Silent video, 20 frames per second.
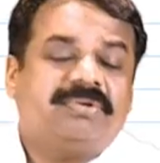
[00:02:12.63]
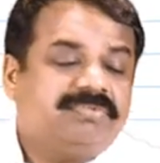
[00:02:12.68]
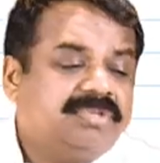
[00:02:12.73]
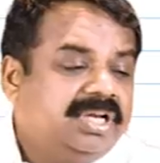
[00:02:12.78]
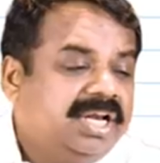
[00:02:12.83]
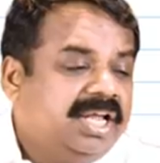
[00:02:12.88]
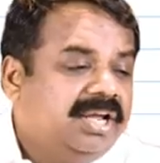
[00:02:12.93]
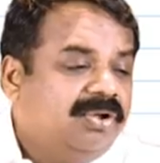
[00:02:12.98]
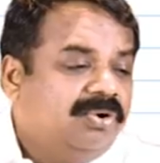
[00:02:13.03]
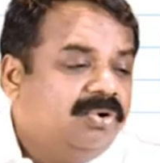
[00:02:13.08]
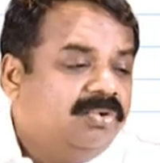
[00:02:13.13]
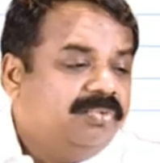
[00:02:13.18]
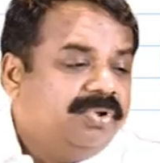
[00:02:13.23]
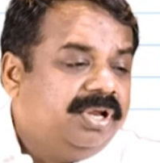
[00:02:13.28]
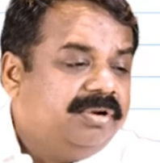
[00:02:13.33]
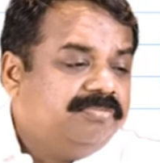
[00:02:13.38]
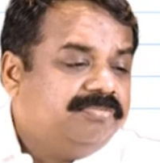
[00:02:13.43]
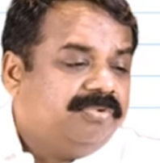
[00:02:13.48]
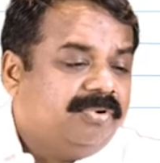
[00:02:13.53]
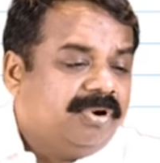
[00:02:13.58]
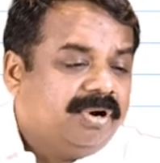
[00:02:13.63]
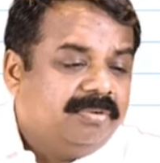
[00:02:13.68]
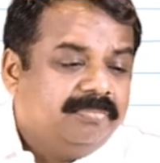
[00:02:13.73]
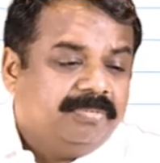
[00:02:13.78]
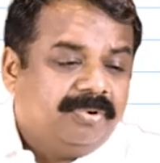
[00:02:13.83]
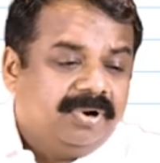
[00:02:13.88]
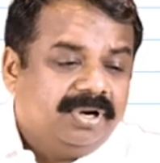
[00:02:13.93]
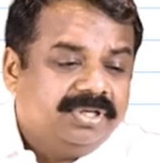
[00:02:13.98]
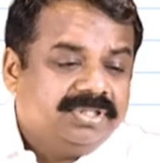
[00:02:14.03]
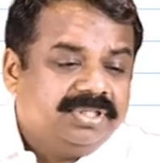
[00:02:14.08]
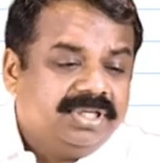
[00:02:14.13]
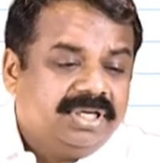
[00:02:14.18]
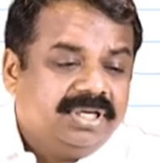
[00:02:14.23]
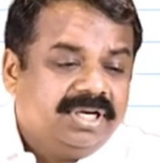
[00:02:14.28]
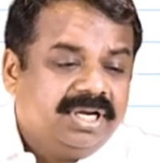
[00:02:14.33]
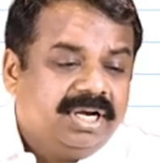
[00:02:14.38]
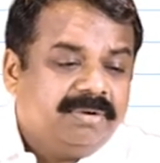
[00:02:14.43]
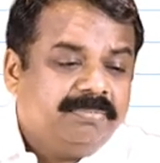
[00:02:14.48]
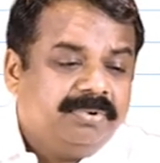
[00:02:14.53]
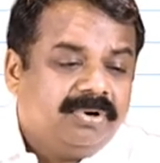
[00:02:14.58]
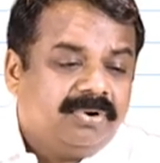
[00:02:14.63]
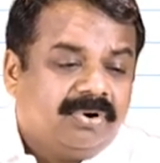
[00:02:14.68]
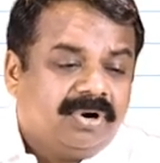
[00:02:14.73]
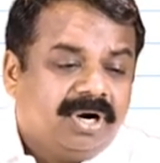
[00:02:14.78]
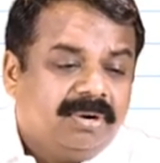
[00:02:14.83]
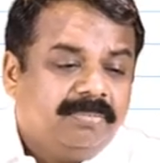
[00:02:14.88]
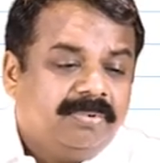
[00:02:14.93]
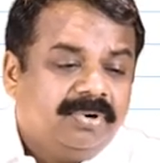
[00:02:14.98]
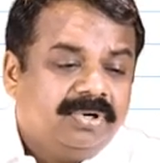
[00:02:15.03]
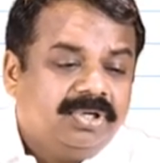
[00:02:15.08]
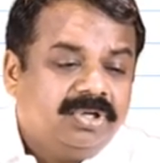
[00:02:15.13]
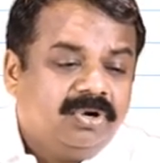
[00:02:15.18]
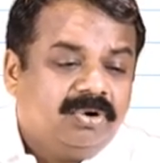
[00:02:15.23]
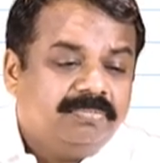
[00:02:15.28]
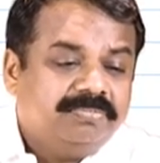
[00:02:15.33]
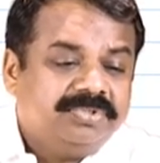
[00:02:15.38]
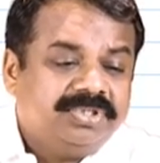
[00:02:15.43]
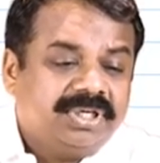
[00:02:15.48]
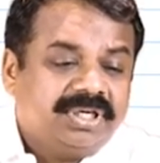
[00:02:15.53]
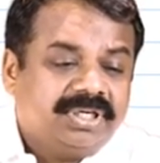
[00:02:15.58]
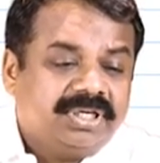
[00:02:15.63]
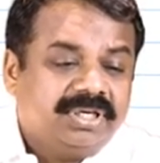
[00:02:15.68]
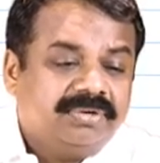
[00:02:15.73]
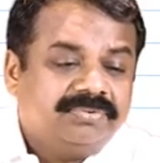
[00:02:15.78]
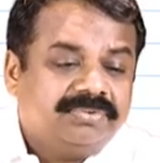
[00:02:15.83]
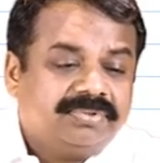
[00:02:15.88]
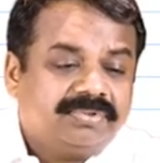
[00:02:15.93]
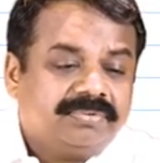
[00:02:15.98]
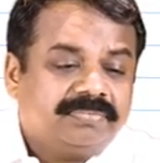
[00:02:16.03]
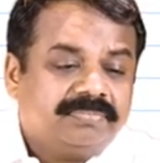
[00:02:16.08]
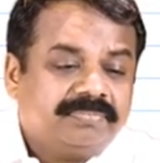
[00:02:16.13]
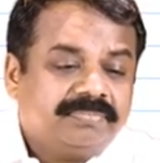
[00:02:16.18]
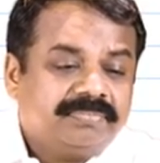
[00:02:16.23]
of the Nehruvian foreign policy. Let me talk about the objectives.